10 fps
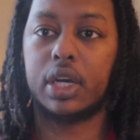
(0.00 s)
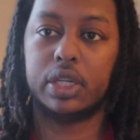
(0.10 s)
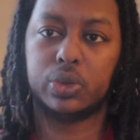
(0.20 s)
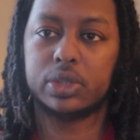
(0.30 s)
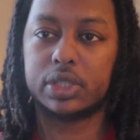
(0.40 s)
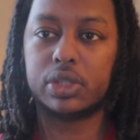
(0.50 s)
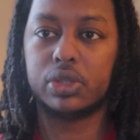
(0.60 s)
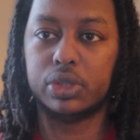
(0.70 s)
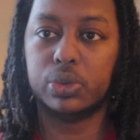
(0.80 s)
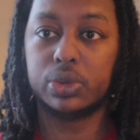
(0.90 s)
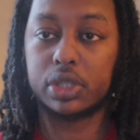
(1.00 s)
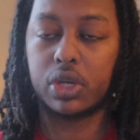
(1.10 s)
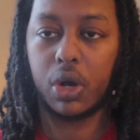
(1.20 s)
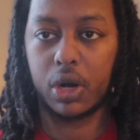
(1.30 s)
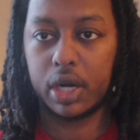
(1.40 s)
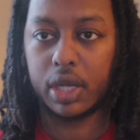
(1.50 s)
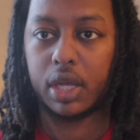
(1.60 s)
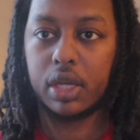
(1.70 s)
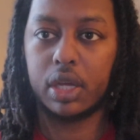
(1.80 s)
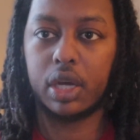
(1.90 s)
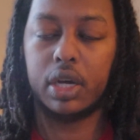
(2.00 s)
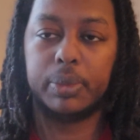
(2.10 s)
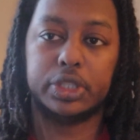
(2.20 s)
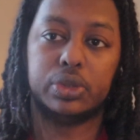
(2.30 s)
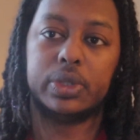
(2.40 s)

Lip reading: You could still use the card, but